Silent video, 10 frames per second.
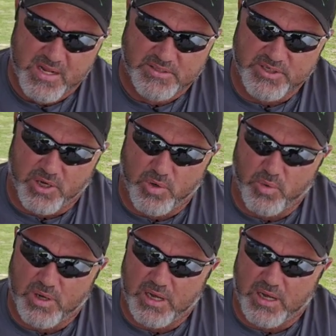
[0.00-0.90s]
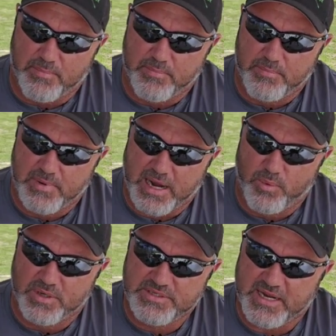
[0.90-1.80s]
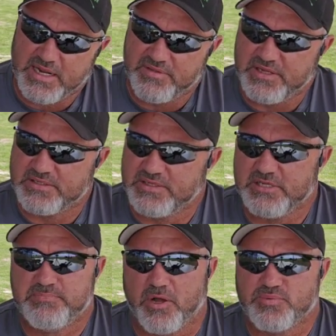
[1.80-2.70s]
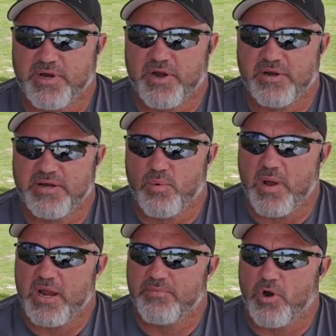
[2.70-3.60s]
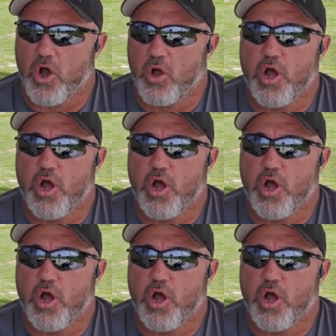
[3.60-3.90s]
So I will tell you, these bolts right here, I did weigh them. They're all